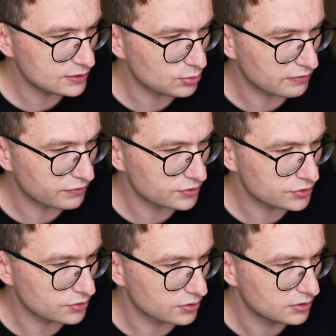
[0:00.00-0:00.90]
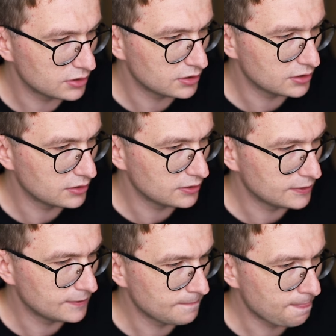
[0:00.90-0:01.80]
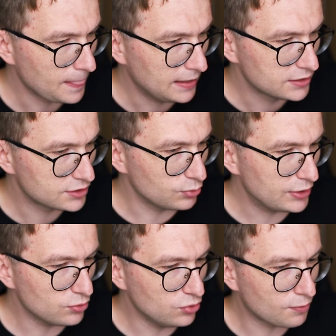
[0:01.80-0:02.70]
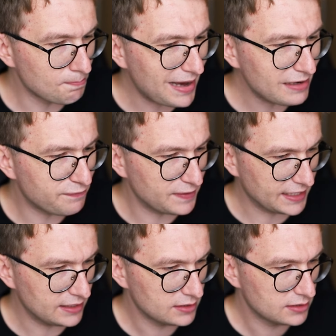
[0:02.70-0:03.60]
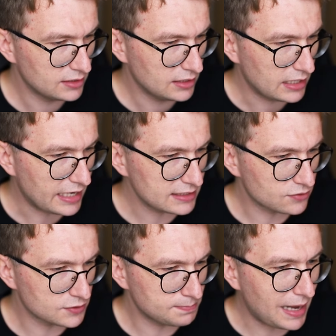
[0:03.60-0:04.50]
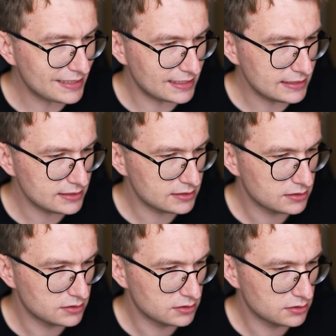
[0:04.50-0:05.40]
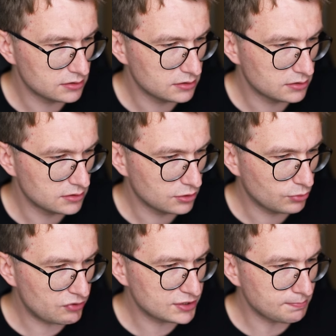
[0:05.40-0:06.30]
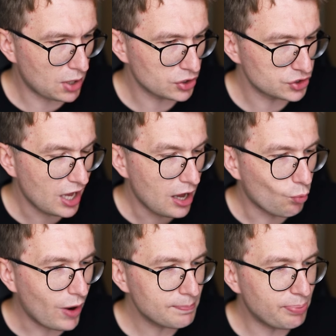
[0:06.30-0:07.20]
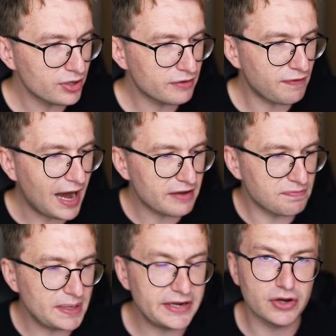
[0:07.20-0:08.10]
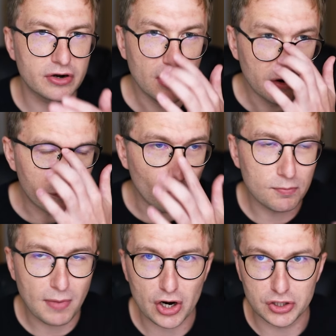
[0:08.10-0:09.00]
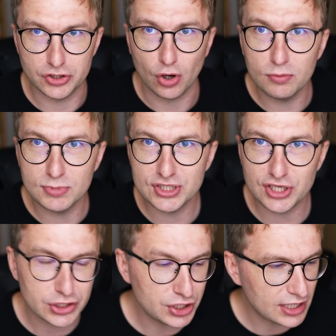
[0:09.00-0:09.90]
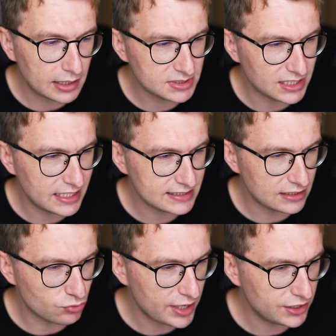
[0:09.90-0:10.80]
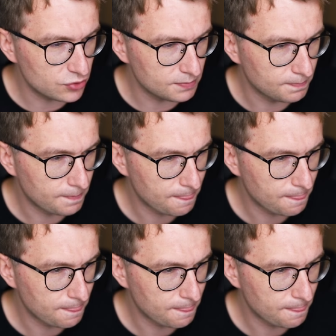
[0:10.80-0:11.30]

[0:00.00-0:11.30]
this one for sure. So when you look monthly at Osmosis, where is March? 1.5 million for March. Almost 30 times less than Radium.